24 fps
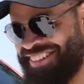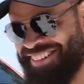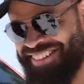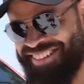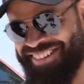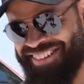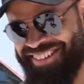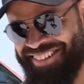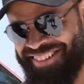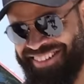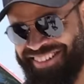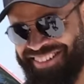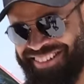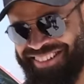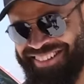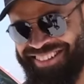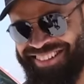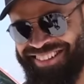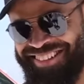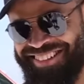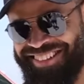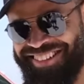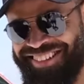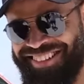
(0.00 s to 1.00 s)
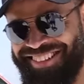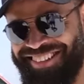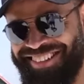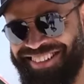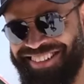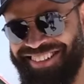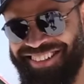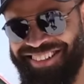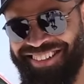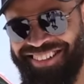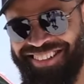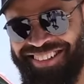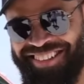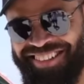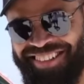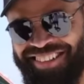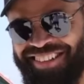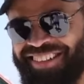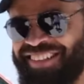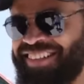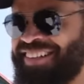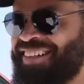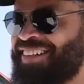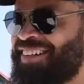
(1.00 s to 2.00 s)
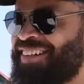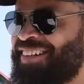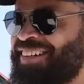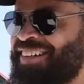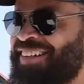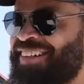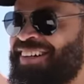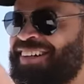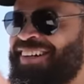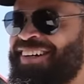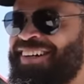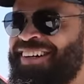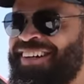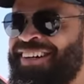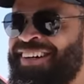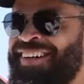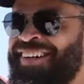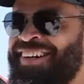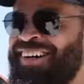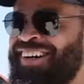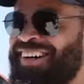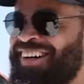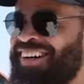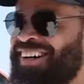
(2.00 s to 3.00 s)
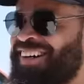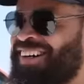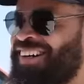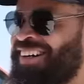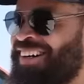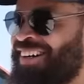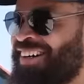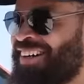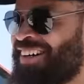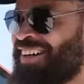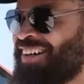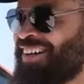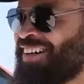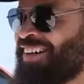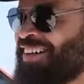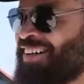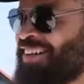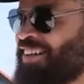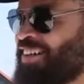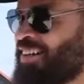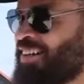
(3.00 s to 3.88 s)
This person isn't speaking.